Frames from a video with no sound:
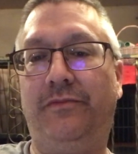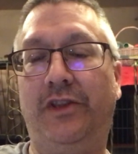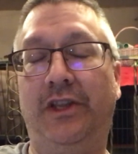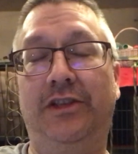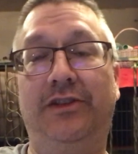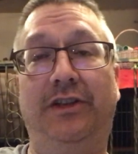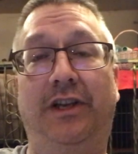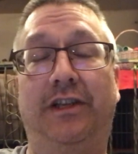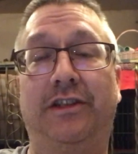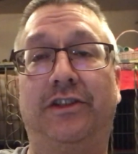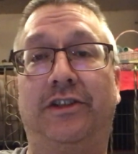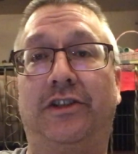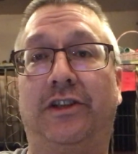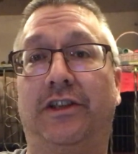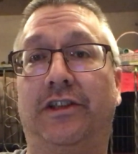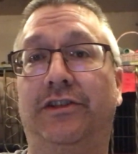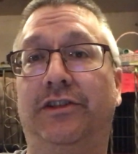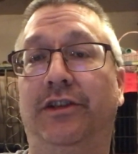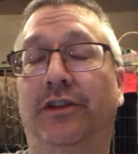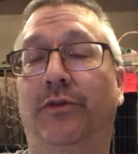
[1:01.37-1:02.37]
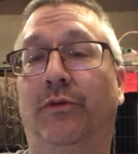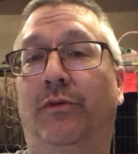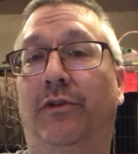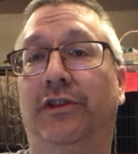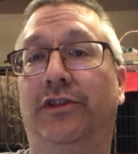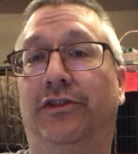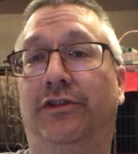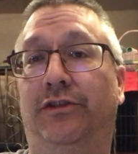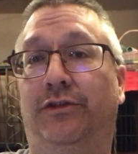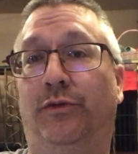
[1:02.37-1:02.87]
It's not just listening
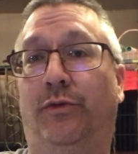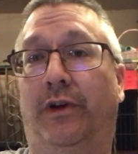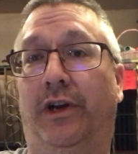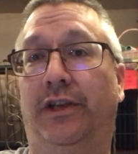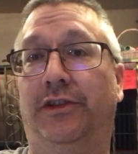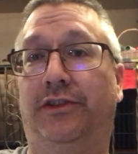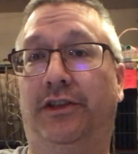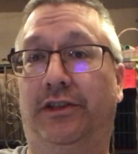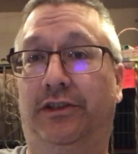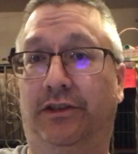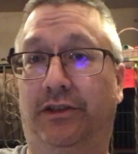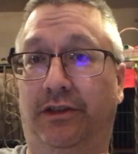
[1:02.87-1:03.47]
once or twice, it's